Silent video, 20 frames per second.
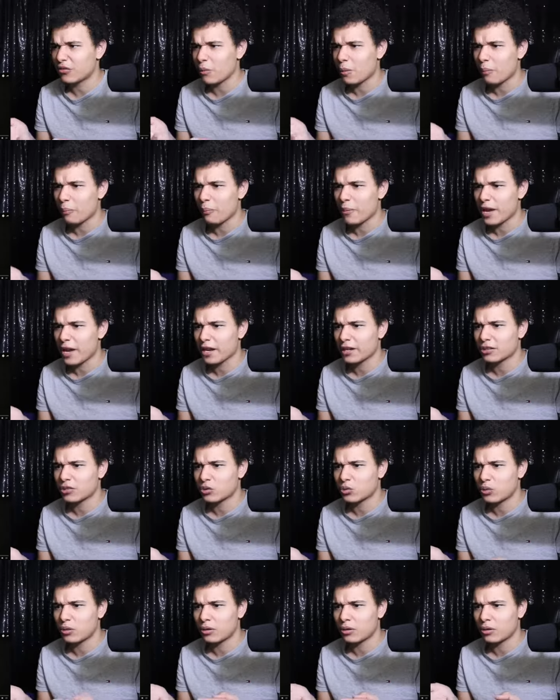from a Mac
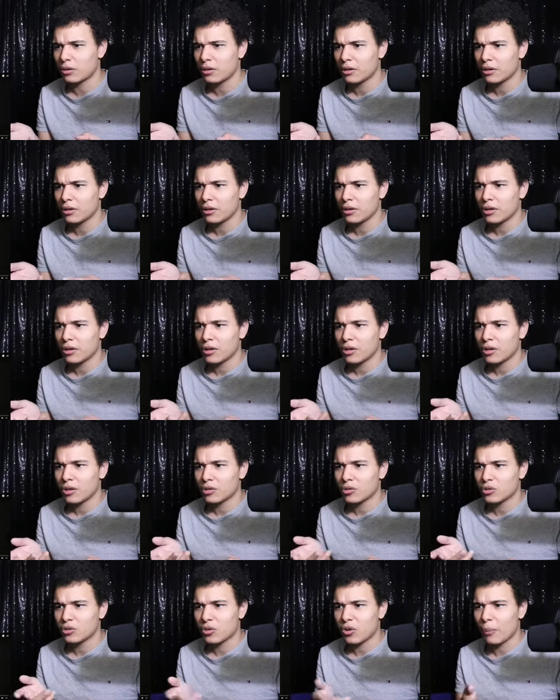to
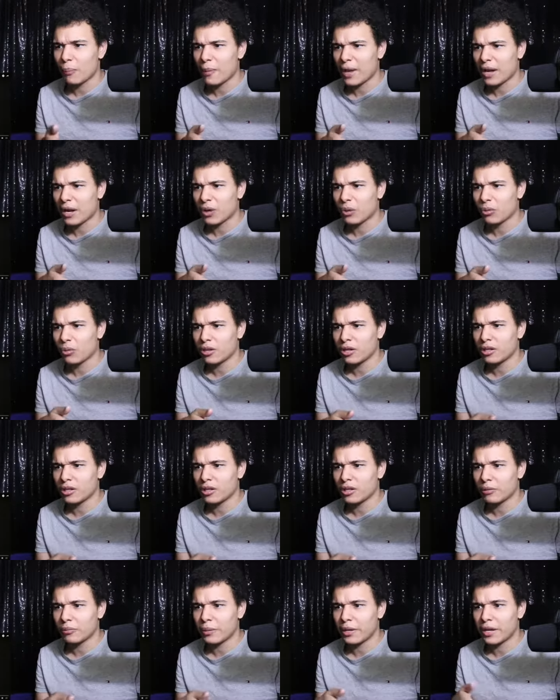to a
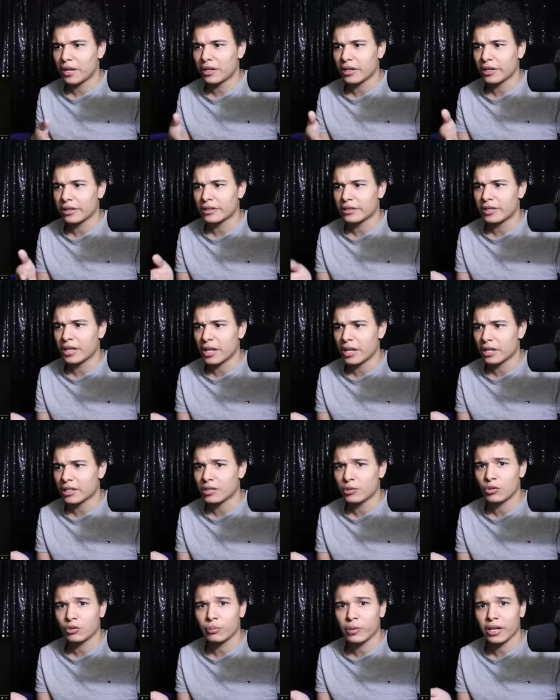Macarena, making it dance.
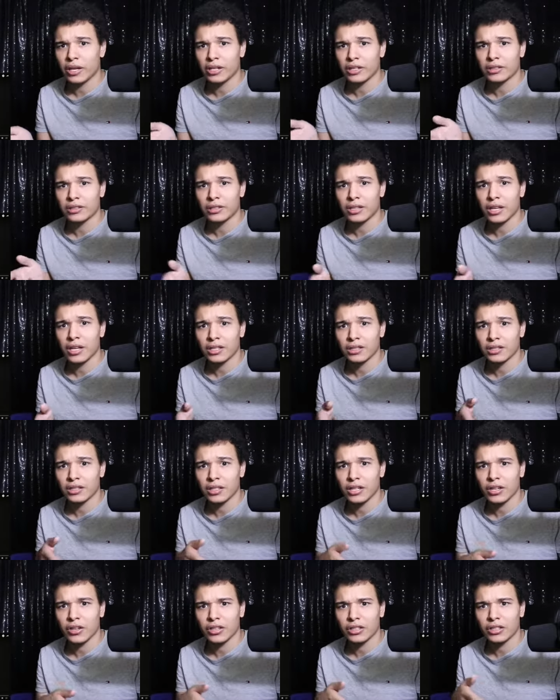He was making it dance
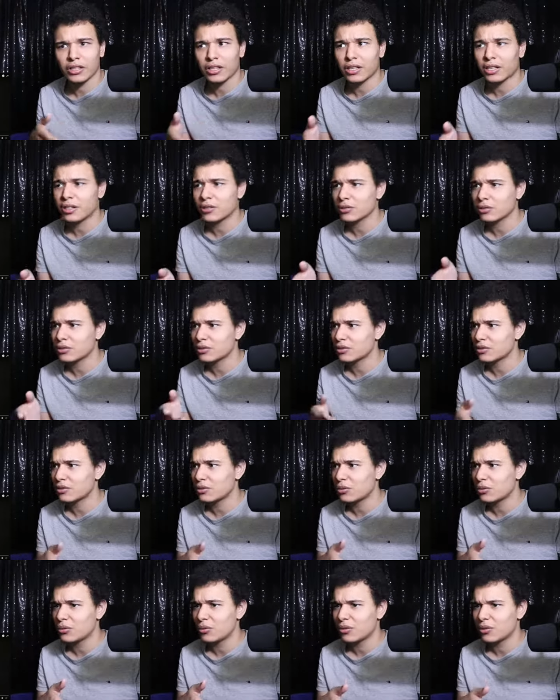and everything else
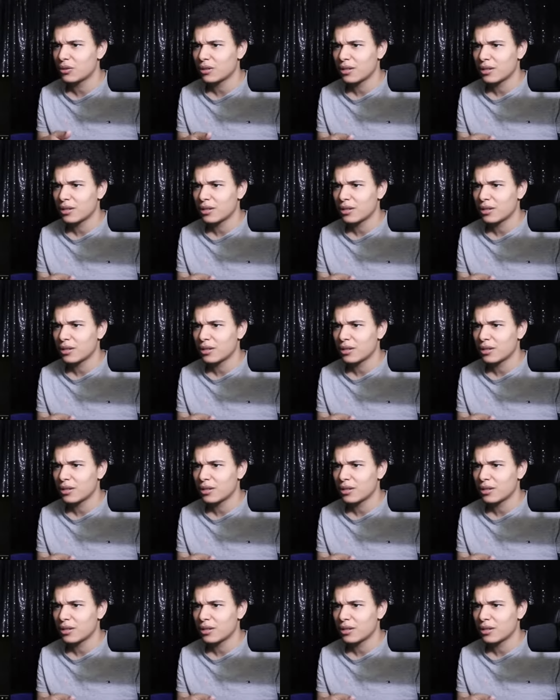too.